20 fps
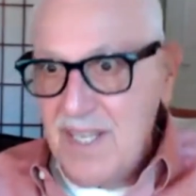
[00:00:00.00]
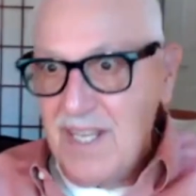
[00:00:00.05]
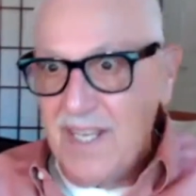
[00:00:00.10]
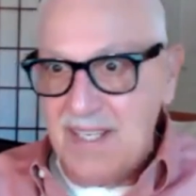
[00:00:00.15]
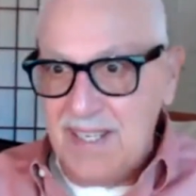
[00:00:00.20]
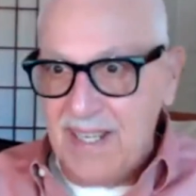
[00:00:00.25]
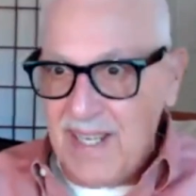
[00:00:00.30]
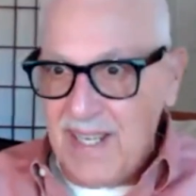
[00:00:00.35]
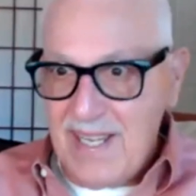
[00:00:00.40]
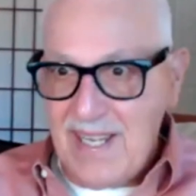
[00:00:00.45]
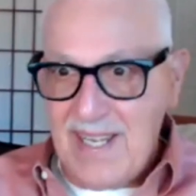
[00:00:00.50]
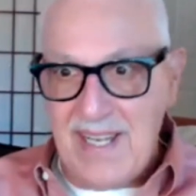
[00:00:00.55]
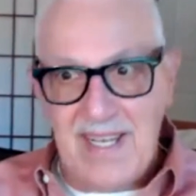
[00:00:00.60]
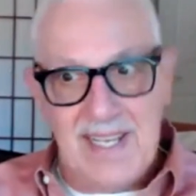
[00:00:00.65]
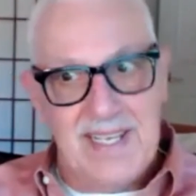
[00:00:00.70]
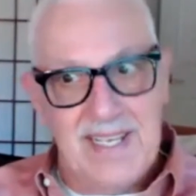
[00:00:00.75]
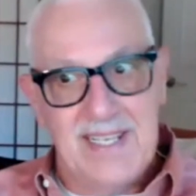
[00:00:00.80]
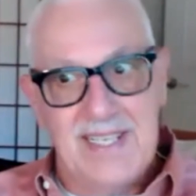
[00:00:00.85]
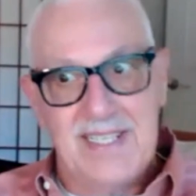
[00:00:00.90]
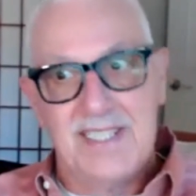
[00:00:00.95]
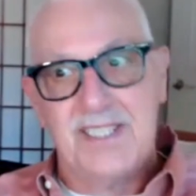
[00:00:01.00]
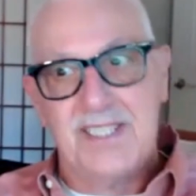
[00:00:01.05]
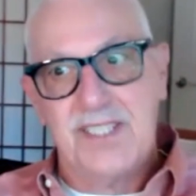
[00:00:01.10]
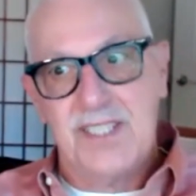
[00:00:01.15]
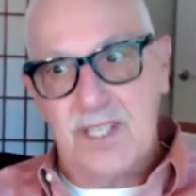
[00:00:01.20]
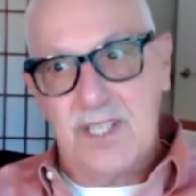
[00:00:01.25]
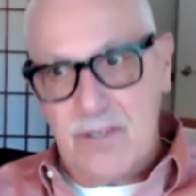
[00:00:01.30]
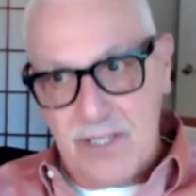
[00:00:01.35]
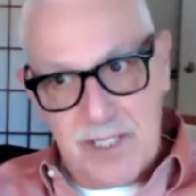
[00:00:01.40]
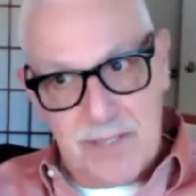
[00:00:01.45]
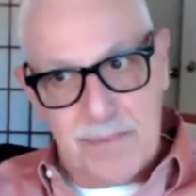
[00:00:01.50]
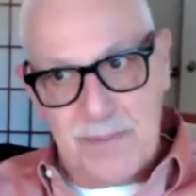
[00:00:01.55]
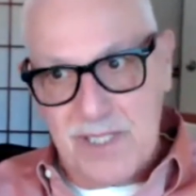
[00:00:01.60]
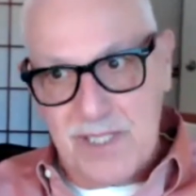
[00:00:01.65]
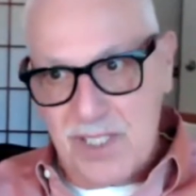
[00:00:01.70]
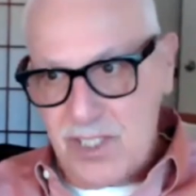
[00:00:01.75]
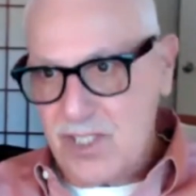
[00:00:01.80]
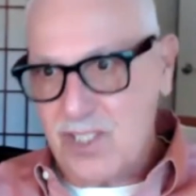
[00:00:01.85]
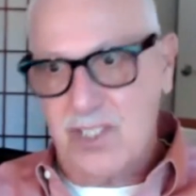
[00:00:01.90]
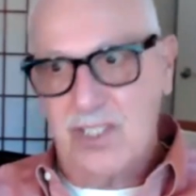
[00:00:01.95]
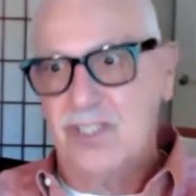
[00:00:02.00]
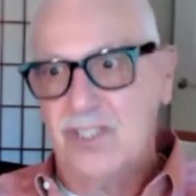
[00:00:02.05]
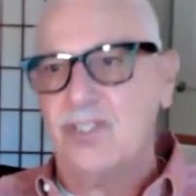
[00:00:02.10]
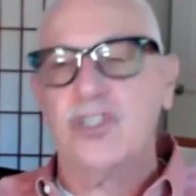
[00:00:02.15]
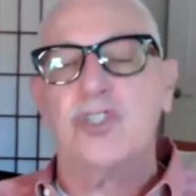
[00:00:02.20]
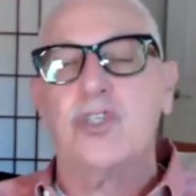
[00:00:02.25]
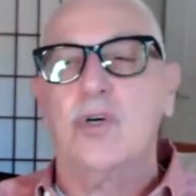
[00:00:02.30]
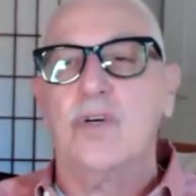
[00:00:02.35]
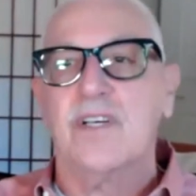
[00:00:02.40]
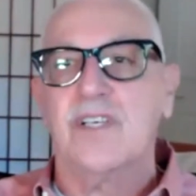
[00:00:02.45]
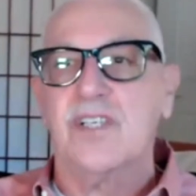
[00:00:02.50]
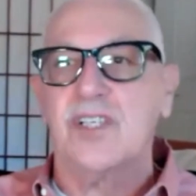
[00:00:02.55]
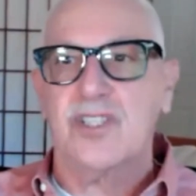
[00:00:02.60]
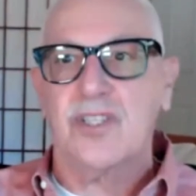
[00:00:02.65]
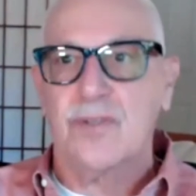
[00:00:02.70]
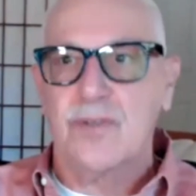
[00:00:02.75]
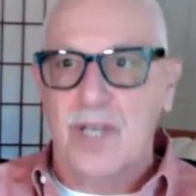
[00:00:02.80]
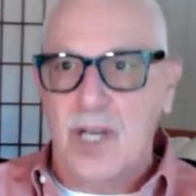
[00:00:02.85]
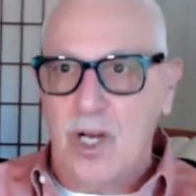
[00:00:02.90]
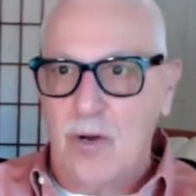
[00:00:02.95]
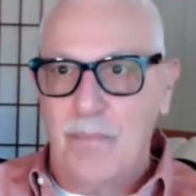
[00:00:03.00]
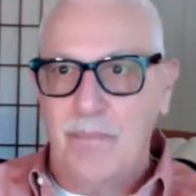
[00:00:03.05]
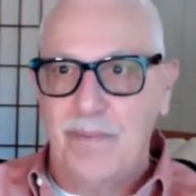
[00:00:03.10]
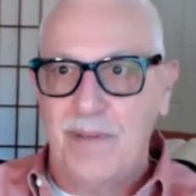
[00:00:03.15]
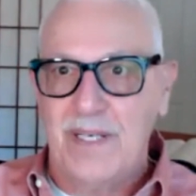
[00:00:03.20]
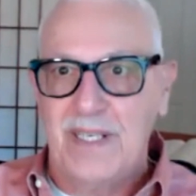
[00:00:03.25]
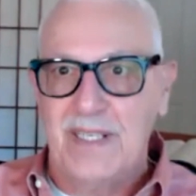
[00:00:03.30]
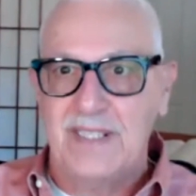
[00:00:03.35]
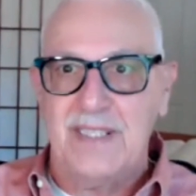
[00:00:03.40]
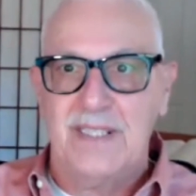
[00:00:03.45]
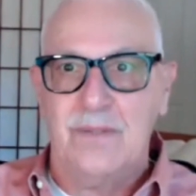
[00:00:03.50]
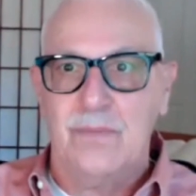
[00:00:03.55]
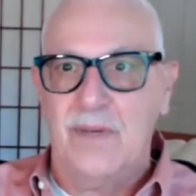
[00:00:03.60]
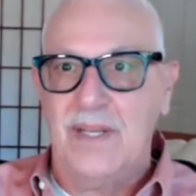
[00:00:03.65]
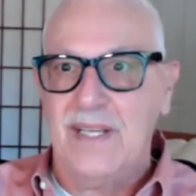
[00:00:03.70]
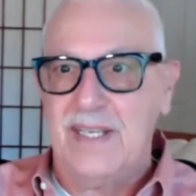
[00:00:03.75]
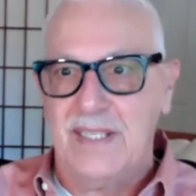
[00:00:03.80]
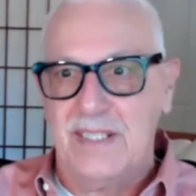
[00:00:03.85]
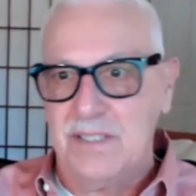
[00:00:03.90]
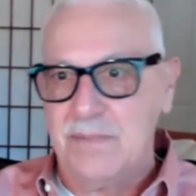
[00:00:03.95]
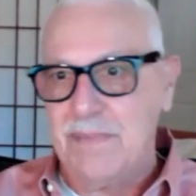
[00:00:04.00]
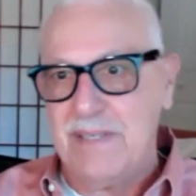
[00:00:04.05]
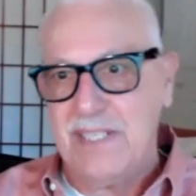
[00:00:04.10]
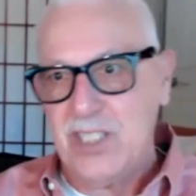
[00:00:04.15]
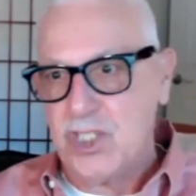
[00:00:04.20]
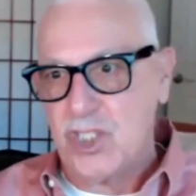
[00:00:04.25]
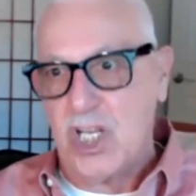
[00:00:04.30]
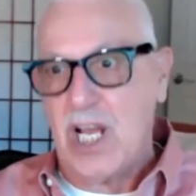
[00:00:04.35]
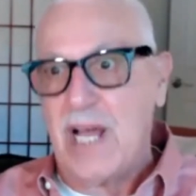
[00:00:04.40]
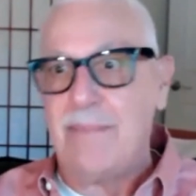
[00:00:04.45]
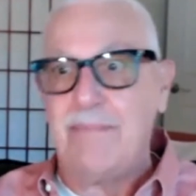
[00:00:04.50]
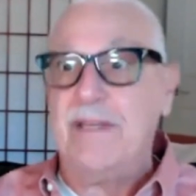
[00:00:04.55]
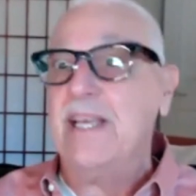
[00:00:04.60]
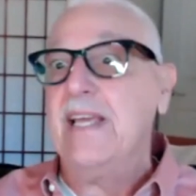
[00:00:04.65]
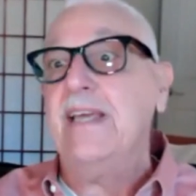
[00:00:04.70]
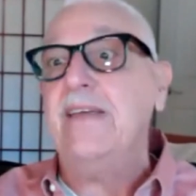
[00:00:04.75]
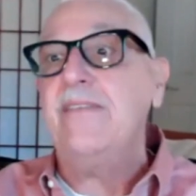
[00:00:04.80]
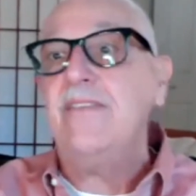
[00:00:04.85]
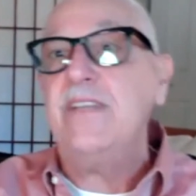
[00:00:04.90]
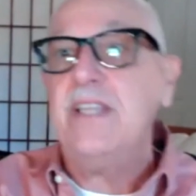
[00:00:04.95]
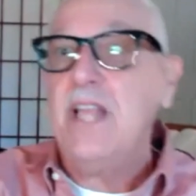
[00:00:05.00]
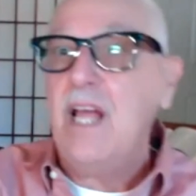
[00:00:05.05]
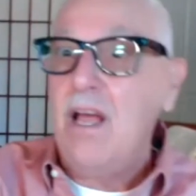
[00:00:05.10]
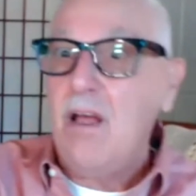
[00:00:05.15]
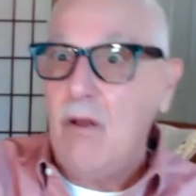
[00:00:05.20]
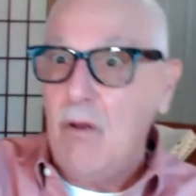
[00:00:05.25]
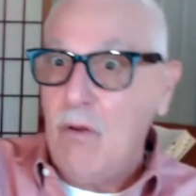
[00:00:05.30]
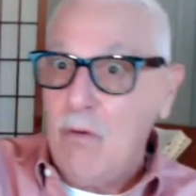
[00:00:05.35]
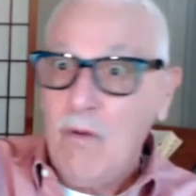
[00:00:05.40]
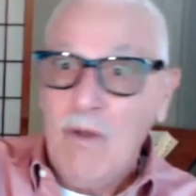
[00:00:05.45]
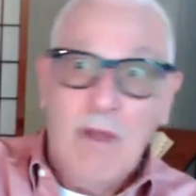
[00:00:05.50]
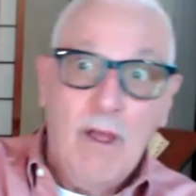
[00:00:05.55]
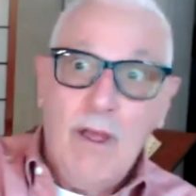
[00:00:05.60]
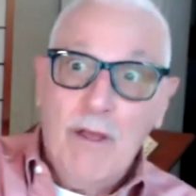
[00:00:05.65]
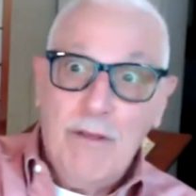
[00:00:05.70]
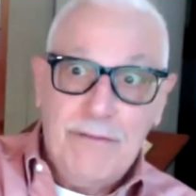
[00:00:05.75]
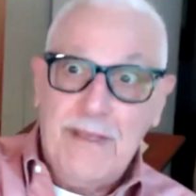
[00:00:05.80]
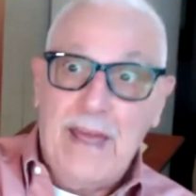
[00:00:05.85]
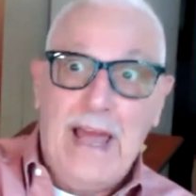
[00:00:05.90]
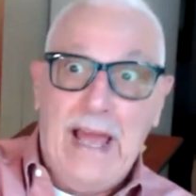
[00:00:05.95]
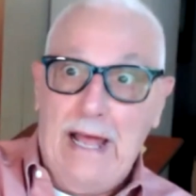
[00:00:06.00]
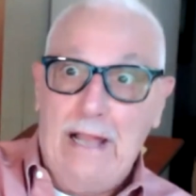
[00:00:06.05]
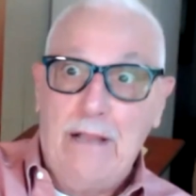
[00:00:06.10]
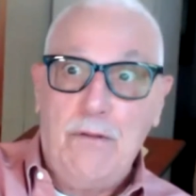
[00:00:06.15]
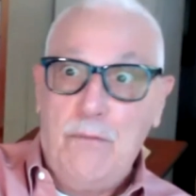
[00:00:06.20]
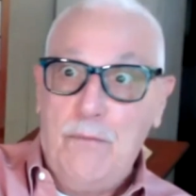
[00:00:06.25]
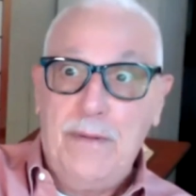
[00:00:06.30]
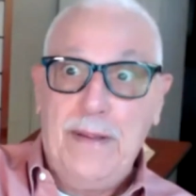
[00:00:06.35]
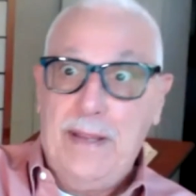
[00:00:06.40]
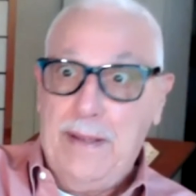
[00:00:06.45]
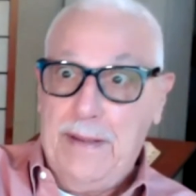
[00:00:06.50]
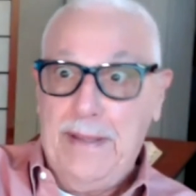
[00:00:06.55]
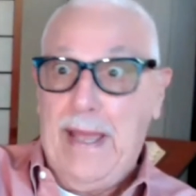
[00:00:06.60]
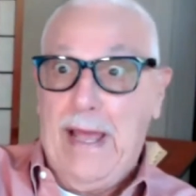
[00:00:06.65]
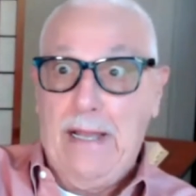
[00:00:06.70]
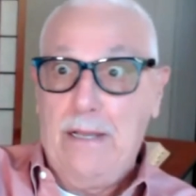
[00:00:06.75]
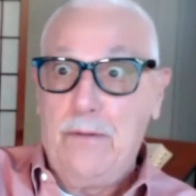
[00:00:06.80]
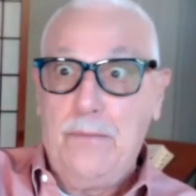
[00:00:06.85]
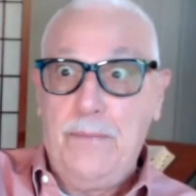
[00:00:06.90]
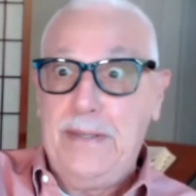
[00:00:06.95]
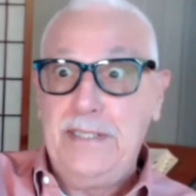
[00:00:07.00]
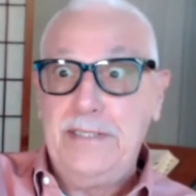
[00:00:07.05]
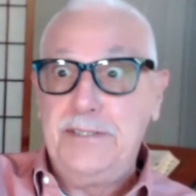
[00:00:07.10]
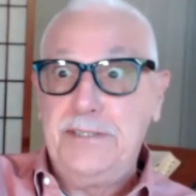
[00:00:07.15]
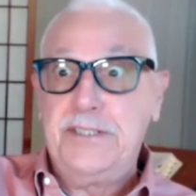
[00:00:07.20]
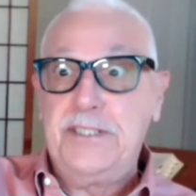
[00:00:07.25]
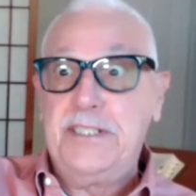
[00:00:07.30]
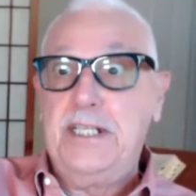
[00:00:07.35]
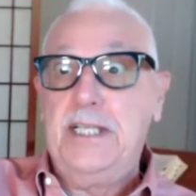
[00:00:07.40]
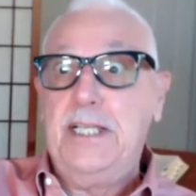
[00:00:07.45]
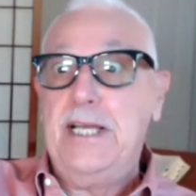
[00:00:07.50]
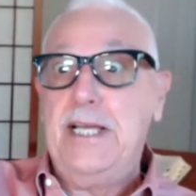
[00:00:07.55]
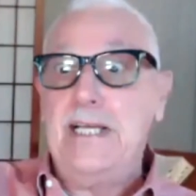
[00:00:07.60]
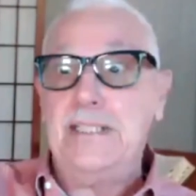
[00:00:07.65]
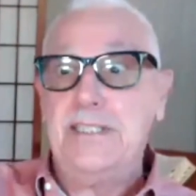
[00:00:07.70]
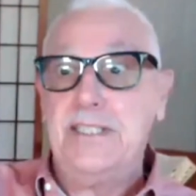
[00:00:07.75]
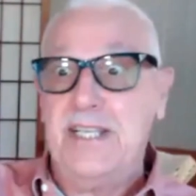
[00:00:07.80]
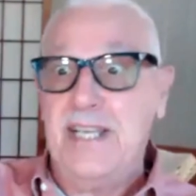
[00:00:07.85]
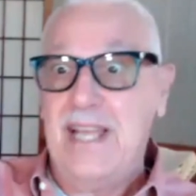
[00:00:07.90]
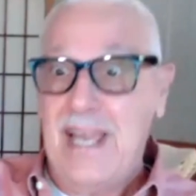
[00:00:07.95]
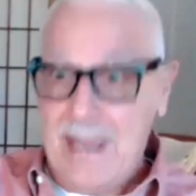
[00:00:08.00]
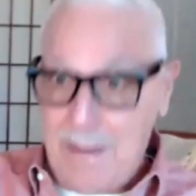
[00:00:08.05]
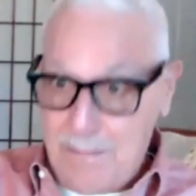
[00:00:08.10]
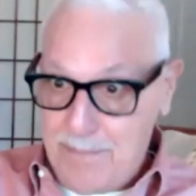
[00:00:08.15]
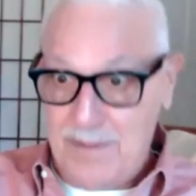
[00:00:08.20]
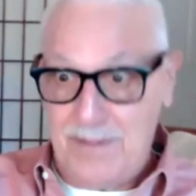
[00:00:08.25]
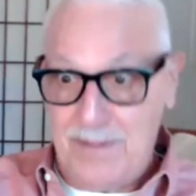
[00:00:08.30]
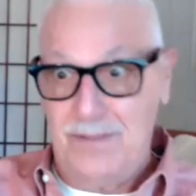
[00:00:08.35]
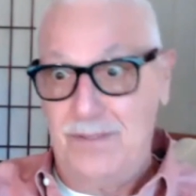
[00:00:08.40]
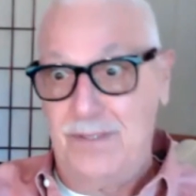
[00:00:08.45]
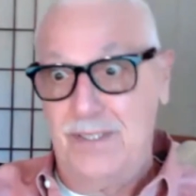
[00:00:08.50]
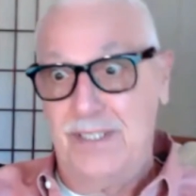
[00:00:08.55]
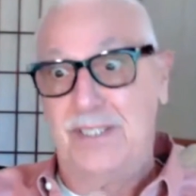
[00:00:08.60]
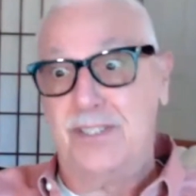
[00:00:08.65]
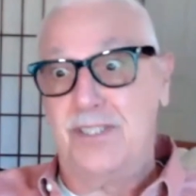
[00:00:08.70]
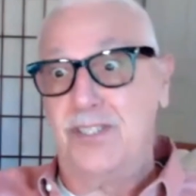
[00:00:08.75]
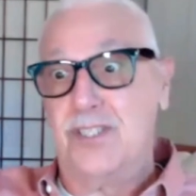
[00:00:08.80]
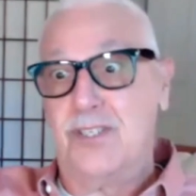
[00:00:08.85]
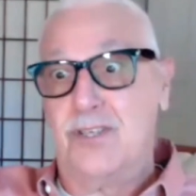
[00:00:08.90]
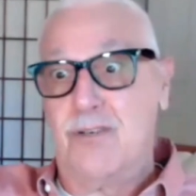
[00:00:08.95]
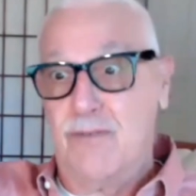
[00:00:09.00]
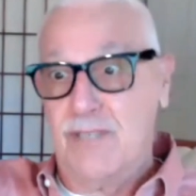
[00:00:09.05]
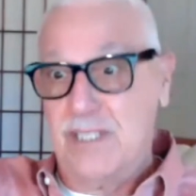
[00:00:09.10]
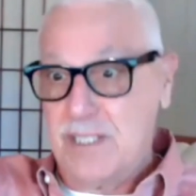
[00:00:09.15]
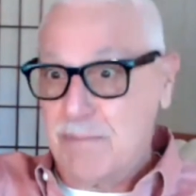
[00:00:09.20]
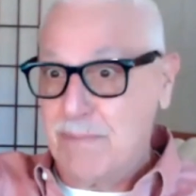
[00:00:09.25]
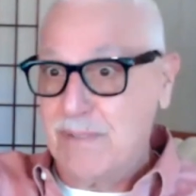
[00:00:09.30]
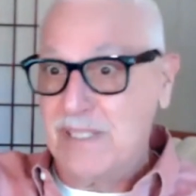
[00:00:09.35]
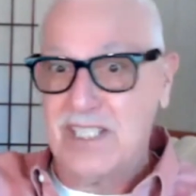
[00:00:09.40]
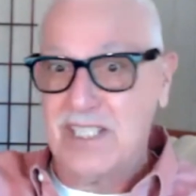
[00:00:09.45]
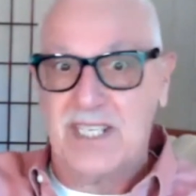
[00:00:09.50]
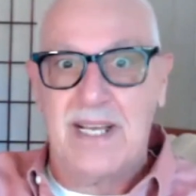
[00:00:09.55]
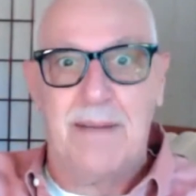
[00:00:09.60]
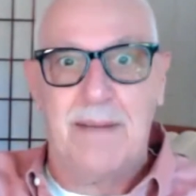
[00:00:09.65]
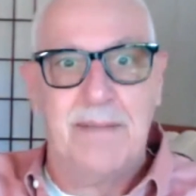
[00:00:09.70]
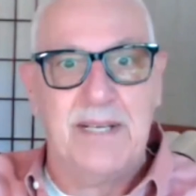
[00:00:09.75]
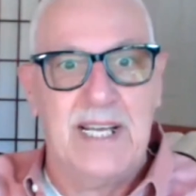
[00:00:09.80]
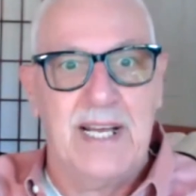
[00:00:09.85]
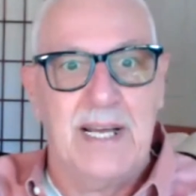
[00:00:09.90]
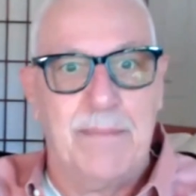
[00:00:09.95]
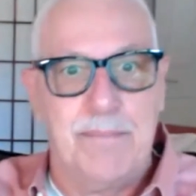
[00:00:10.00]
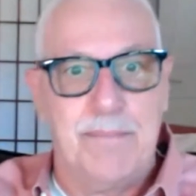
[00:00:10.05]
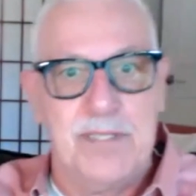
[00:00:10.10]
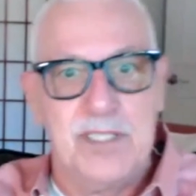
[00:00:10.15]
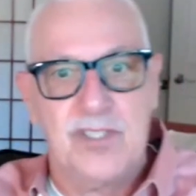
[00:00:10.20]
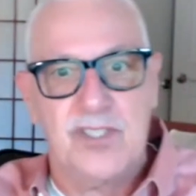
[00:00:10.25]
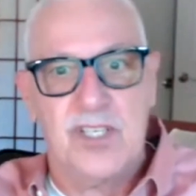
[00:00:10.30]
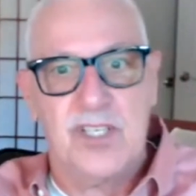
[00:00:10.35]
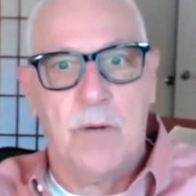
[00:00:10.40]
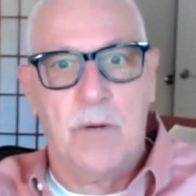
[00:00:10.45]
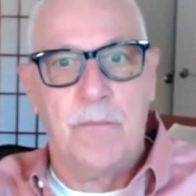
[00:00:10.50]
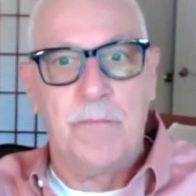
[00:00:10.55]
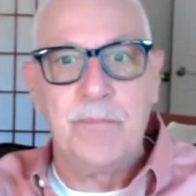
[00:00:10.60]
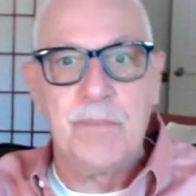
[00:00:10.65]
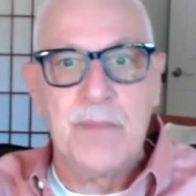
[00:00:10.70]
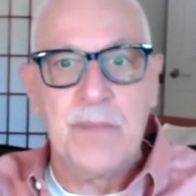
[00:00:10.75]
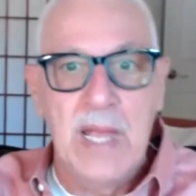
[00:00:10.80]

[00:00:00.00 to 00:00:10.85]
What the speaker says: Yes, the Christmas stores are open and we can be shopping, even though the Halloween still hasn't happened. It's Christmas coming up. And so